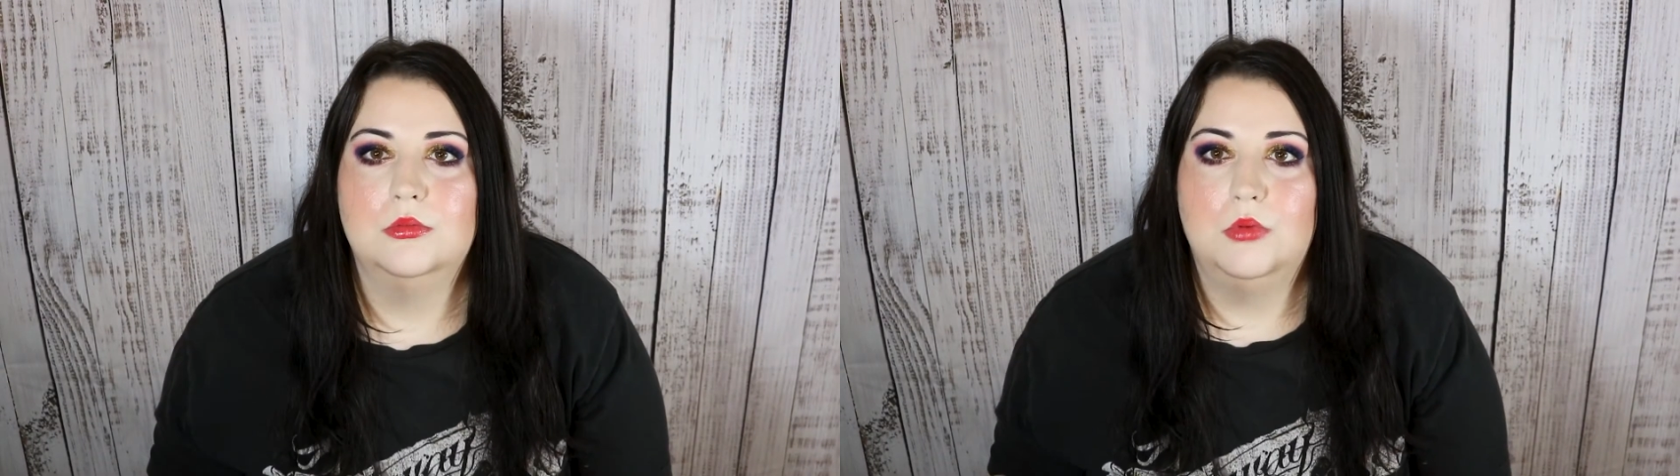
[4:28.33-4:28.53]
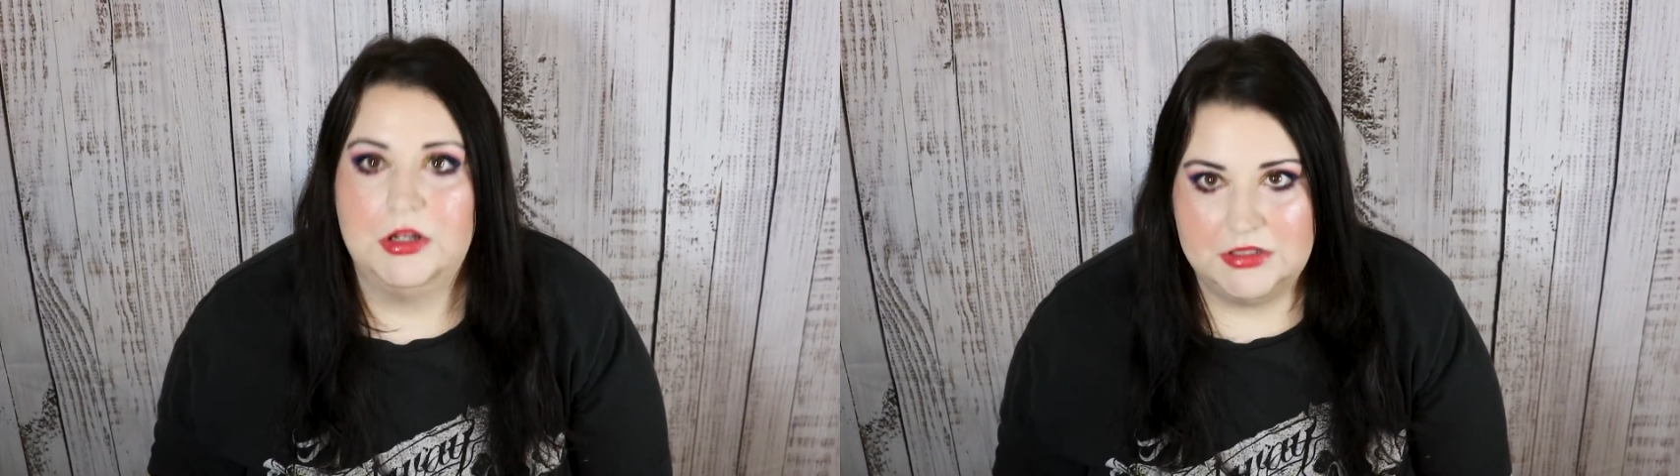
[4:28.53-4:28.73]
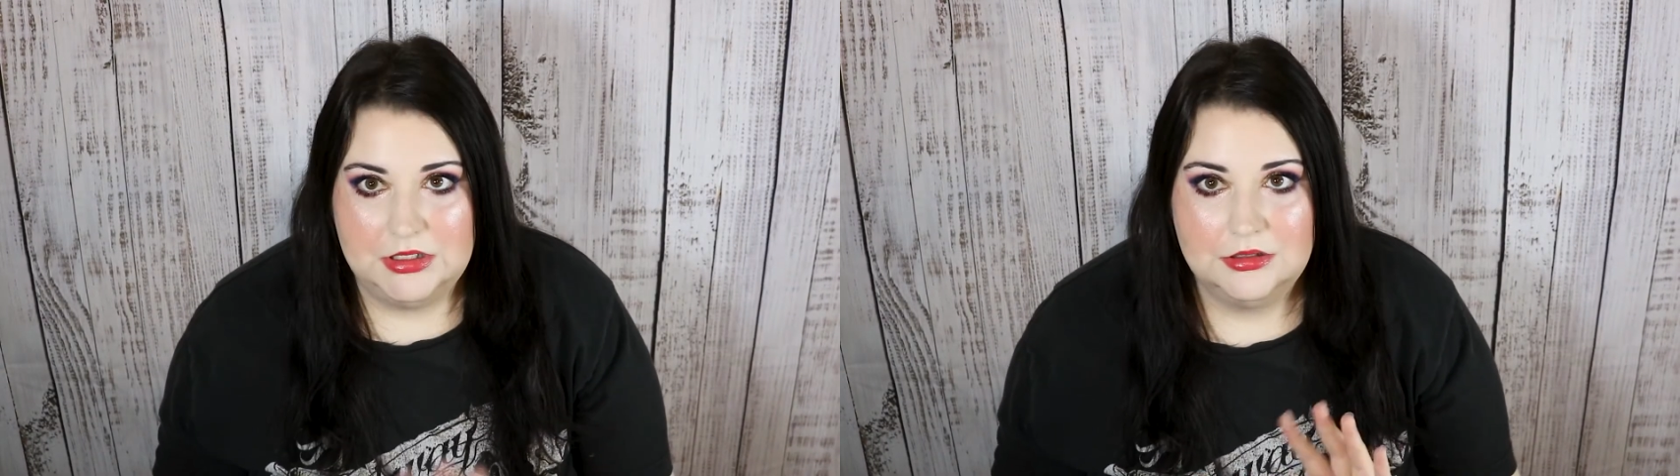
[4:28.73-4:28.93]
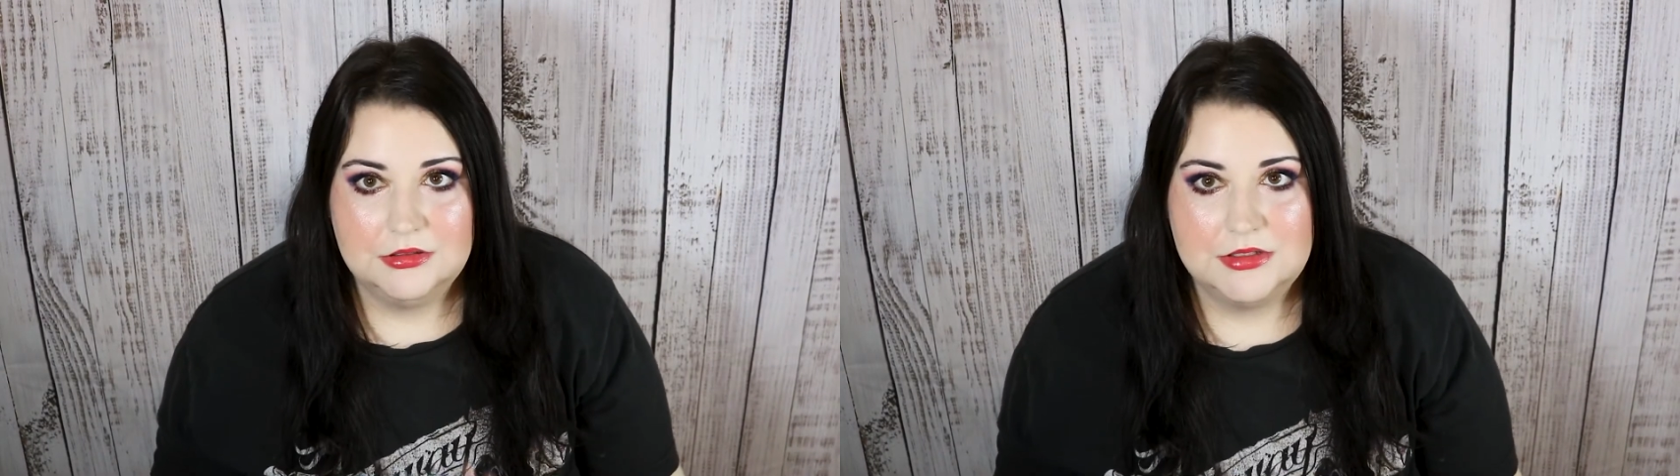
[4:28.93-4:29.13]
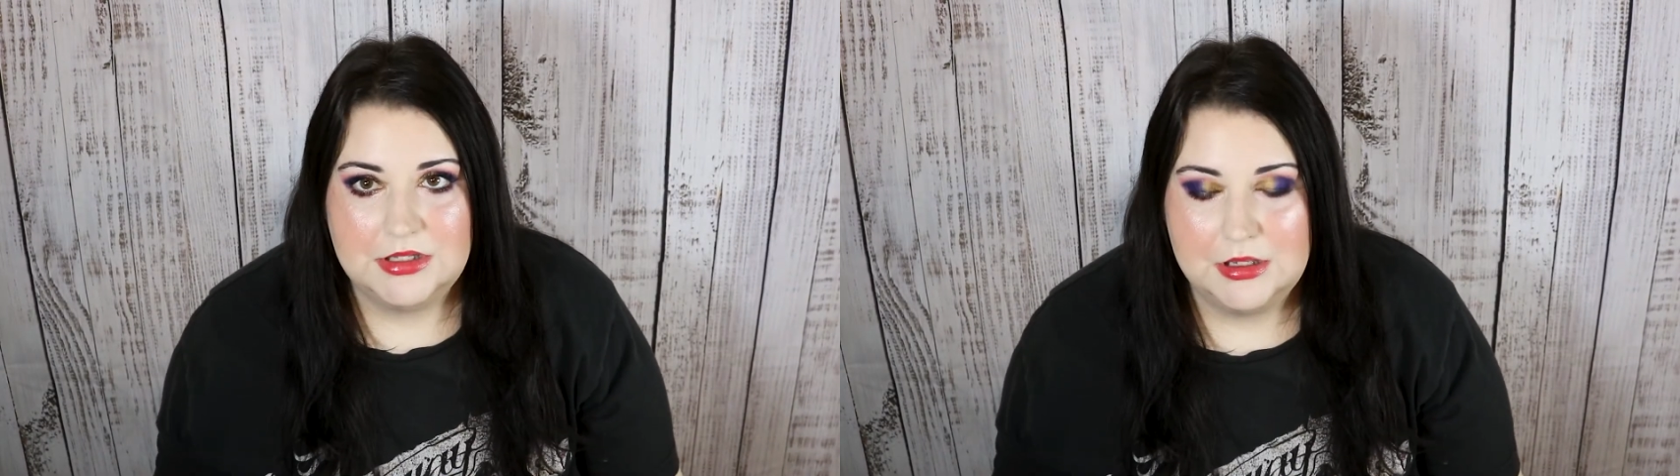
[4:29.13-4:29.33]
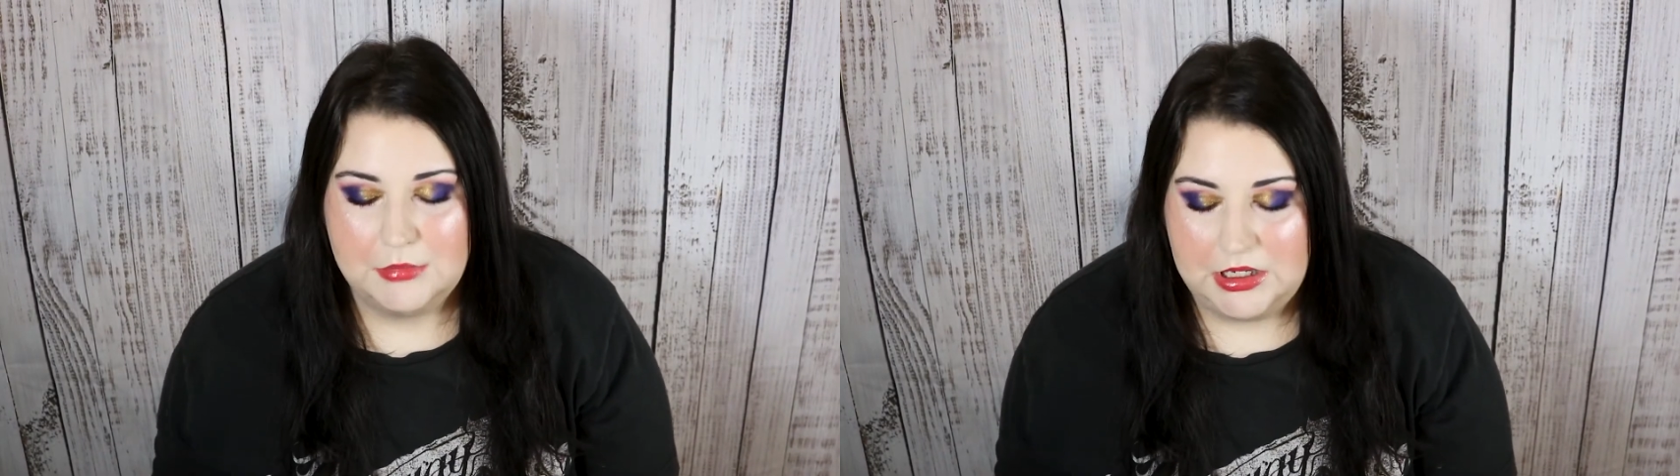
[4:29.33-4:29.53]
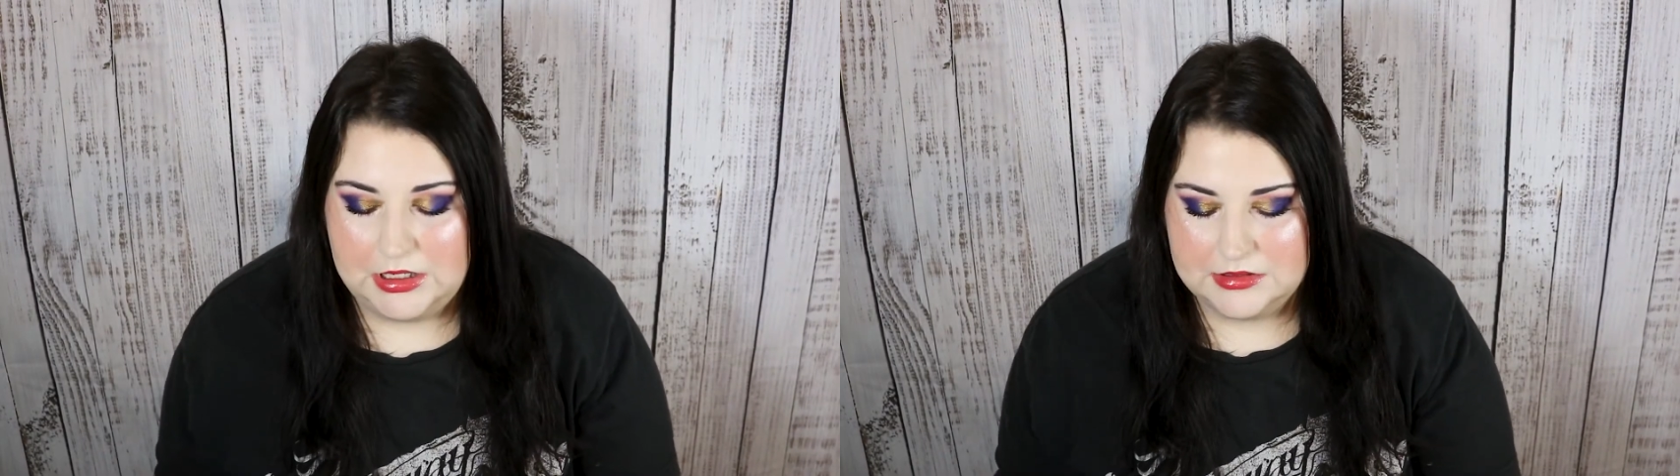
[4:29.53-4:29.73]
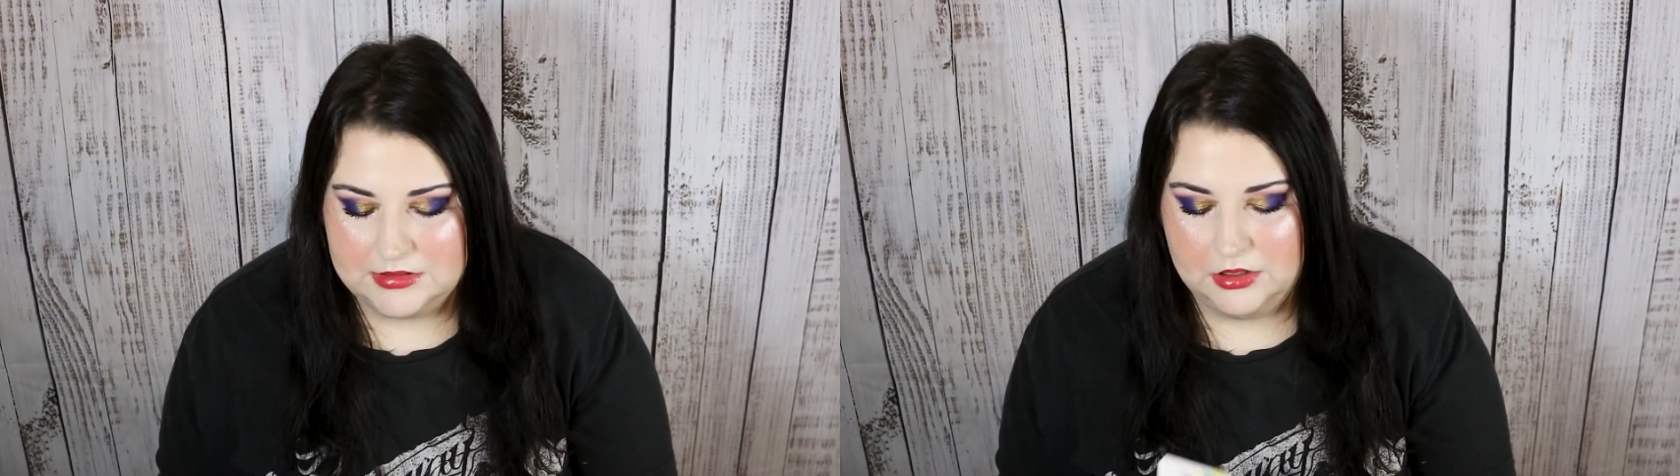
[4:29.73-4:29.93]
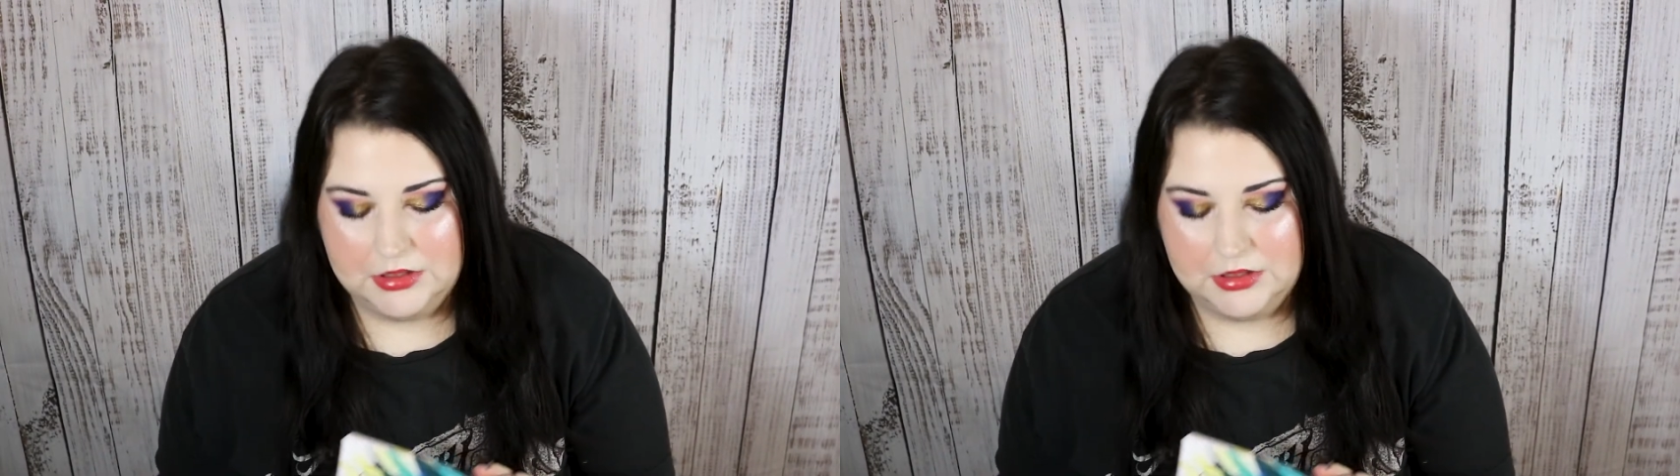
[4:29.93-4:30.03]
wanting to get my hands on.